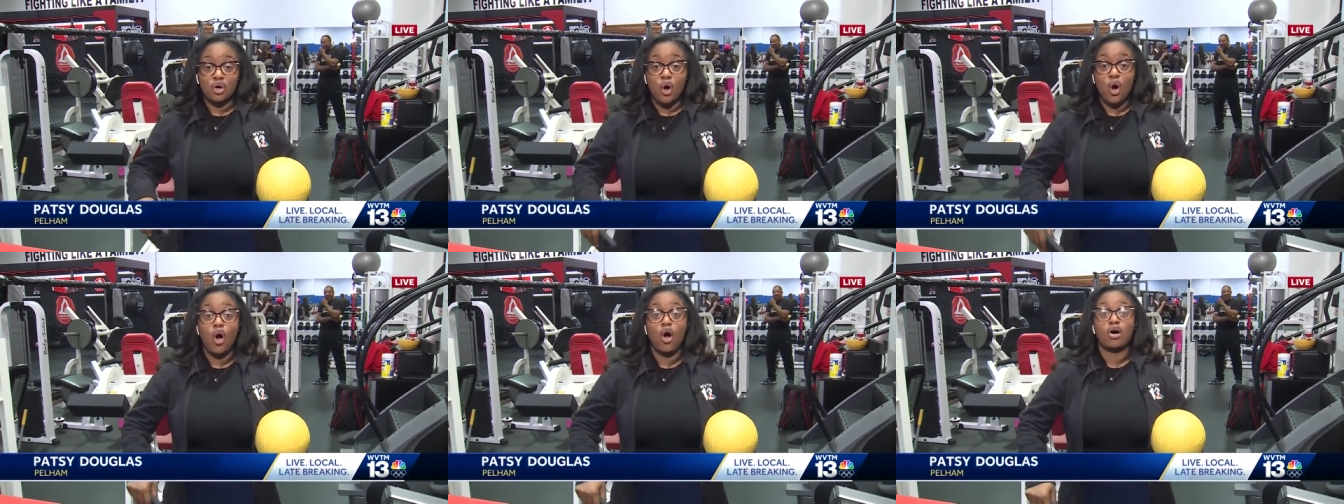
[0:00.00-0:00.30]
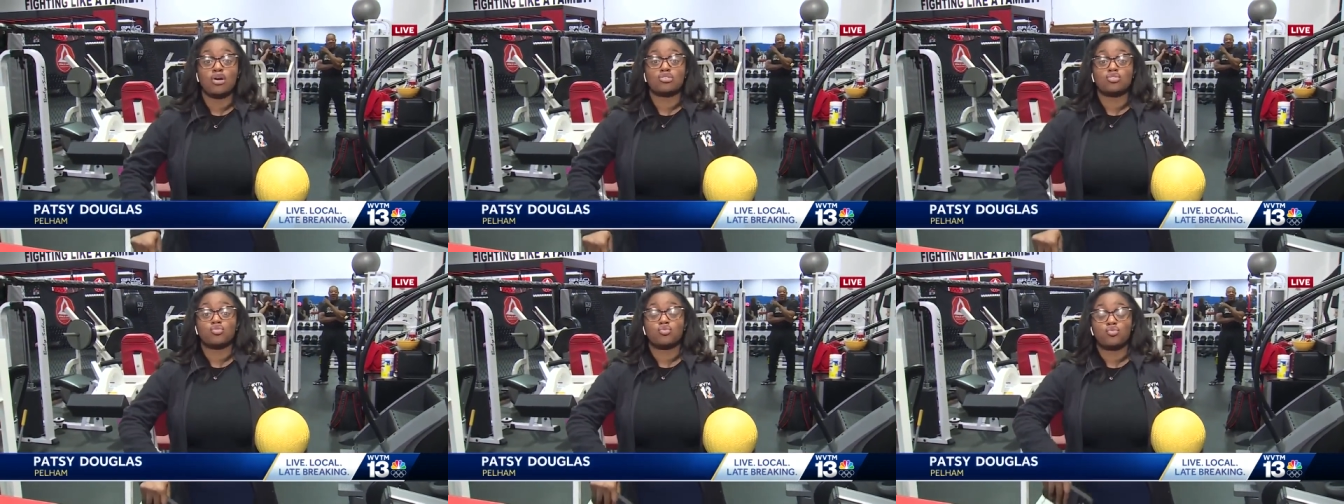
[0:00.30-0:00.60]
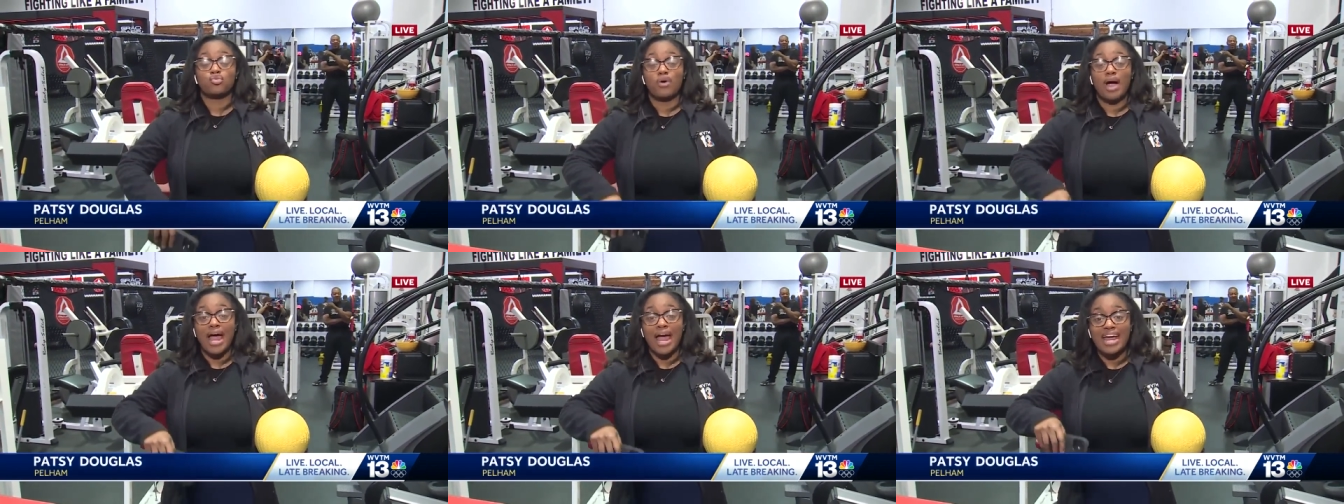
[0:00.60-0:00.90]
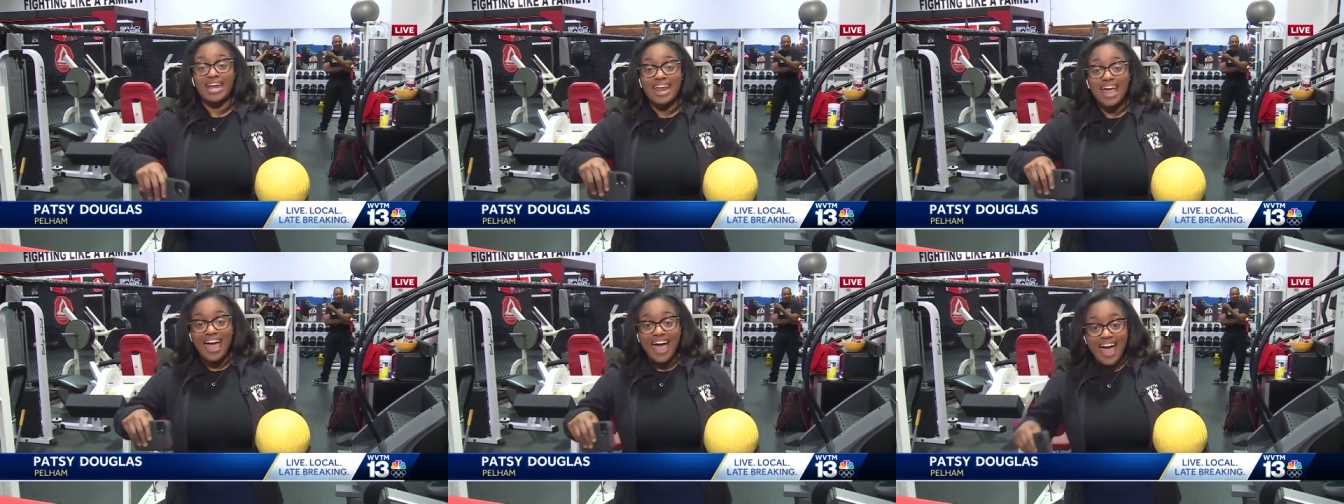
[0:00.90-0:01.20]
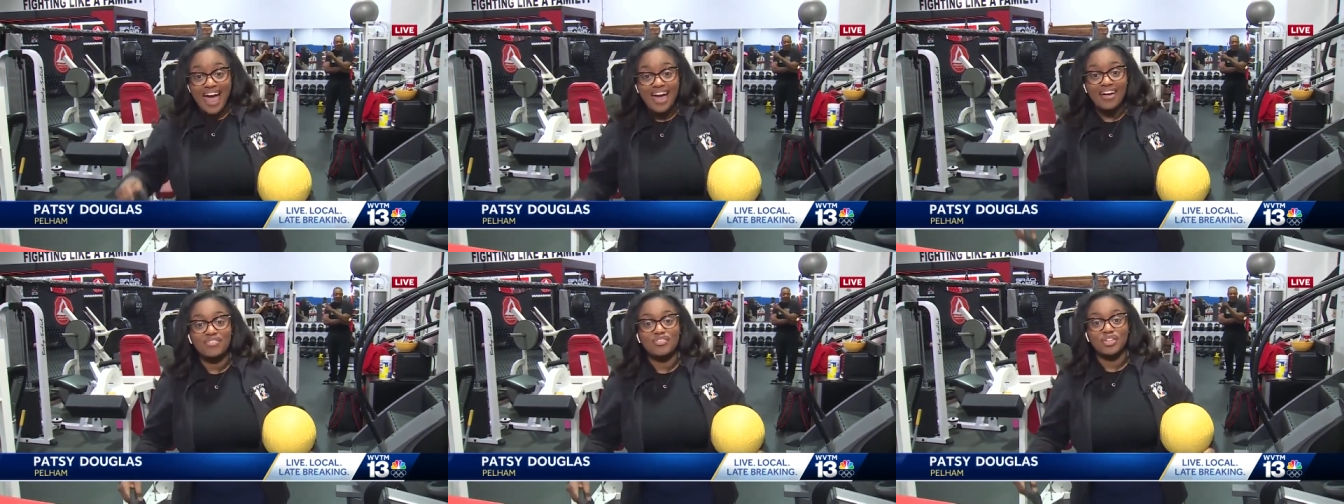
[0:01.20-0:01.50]
calls right
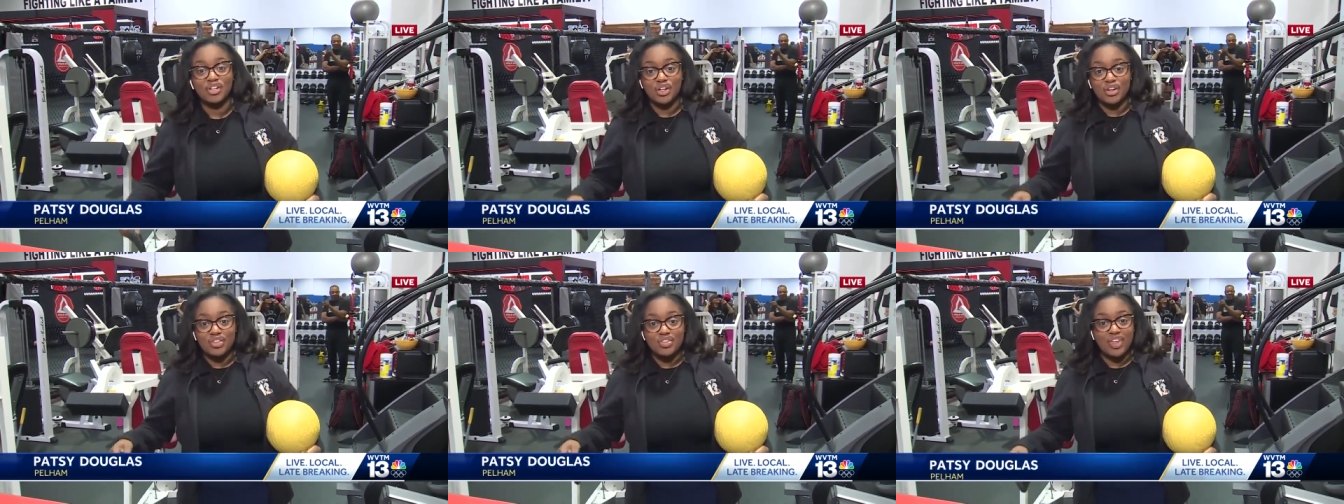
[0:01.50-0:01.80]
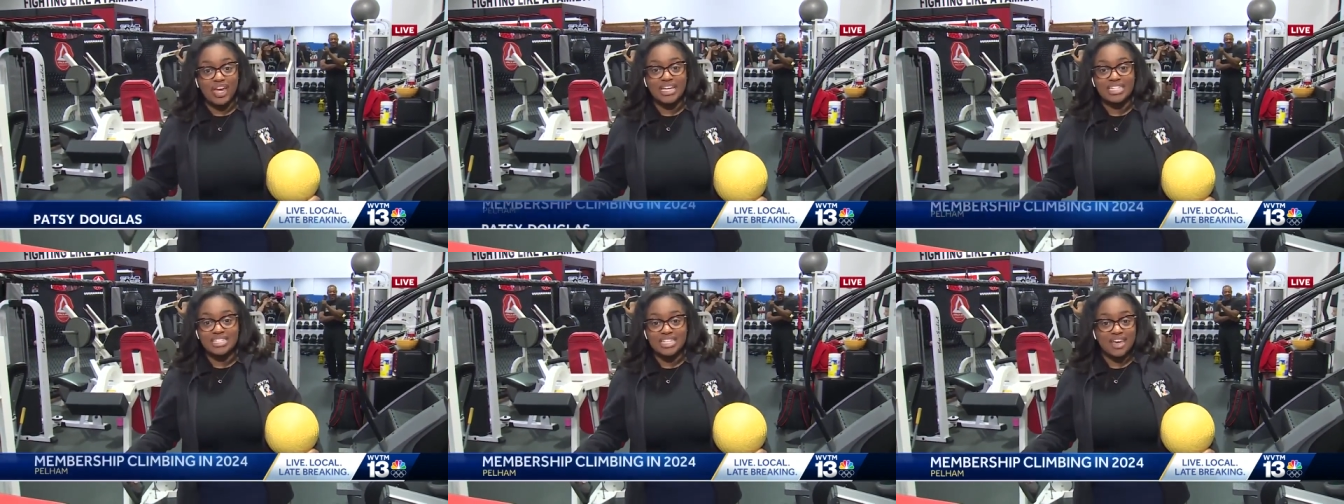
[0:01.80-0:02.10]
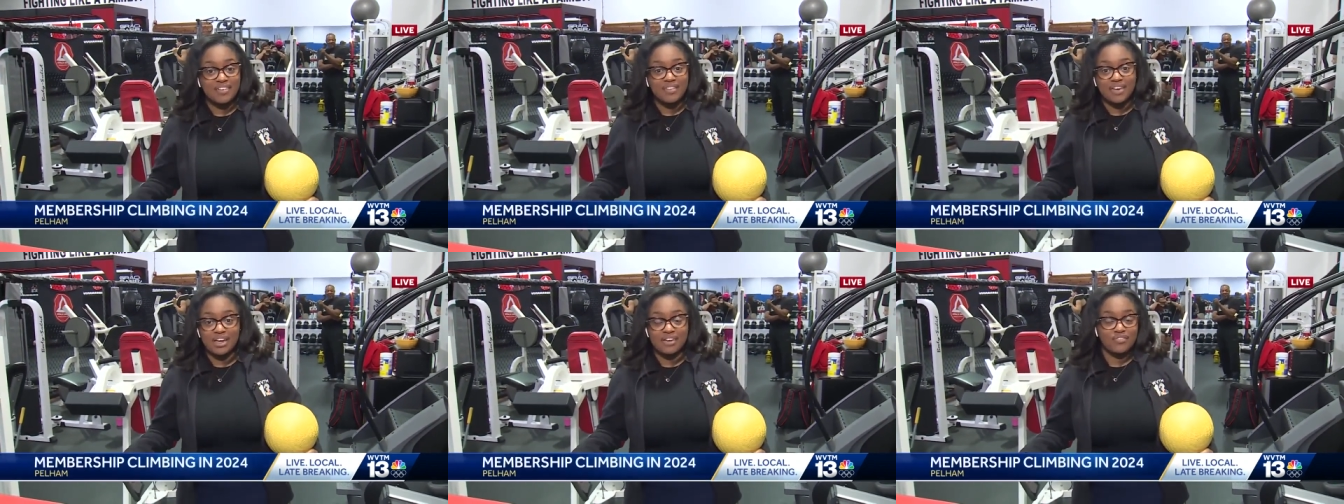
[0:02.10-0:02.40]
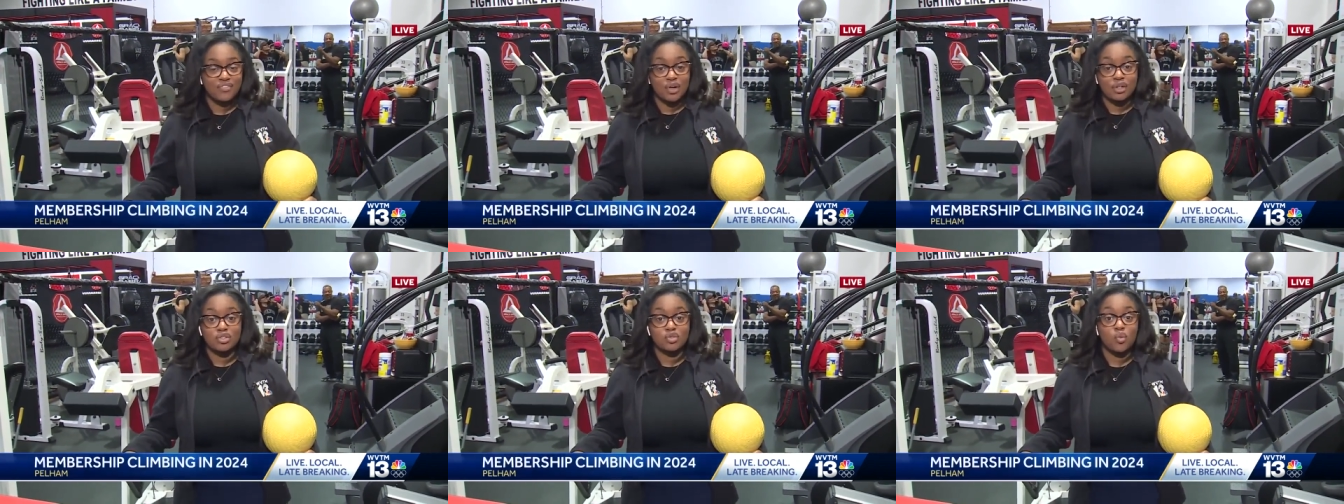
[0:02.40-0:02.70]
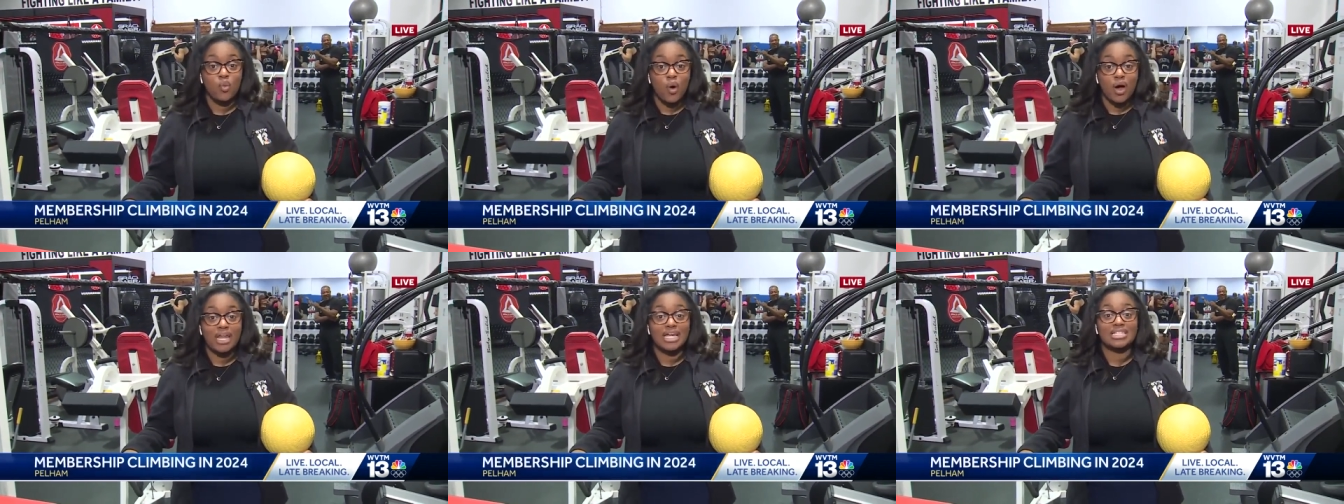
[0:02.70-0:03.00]
after Thanksgiving of folks
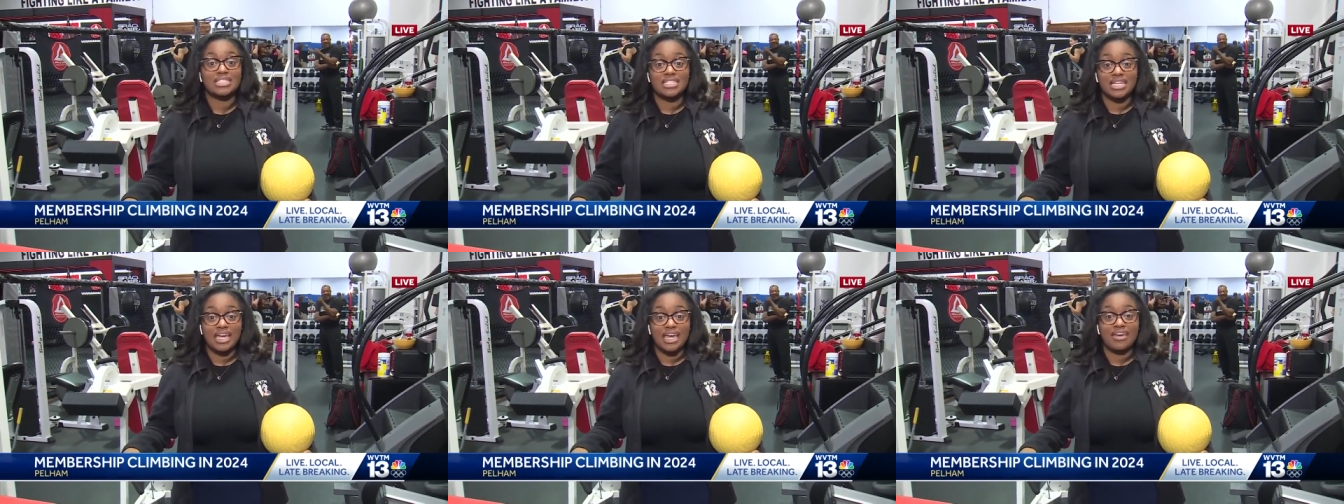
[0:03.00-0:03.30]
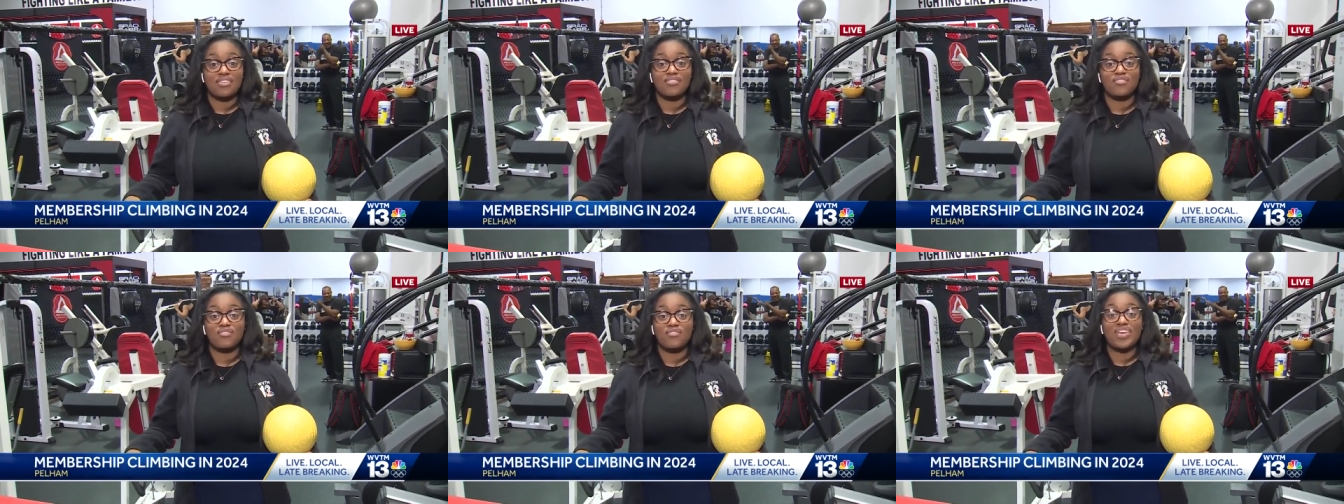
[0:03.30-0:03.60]
wanting to get